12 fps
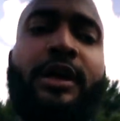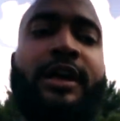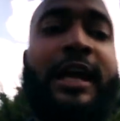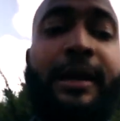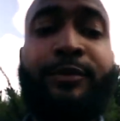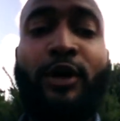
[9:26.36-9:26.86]

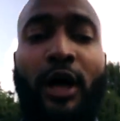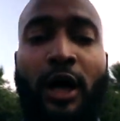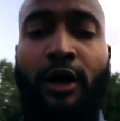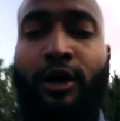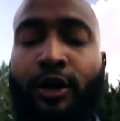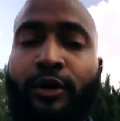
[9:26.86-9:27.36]
Keep your
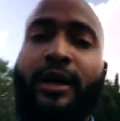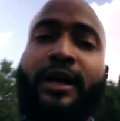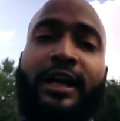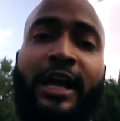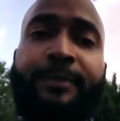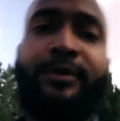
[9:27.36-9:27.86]
hunger,
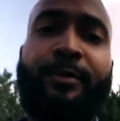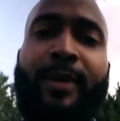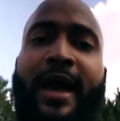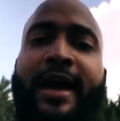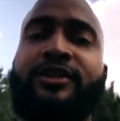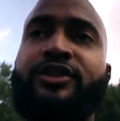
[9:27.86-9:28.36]
keep your
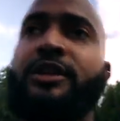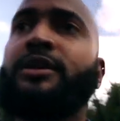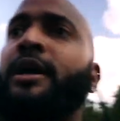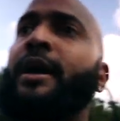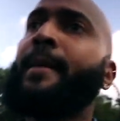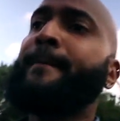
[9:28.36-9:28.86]
passion,
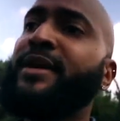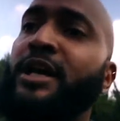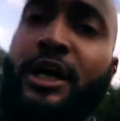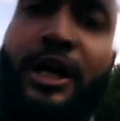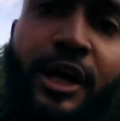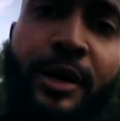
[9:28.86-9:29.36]
be
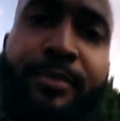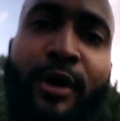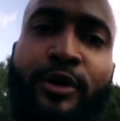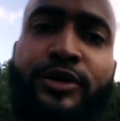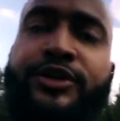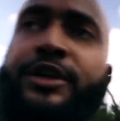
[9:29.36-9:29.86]
a good
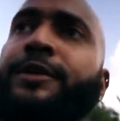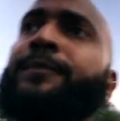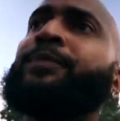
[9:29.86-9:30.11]
person,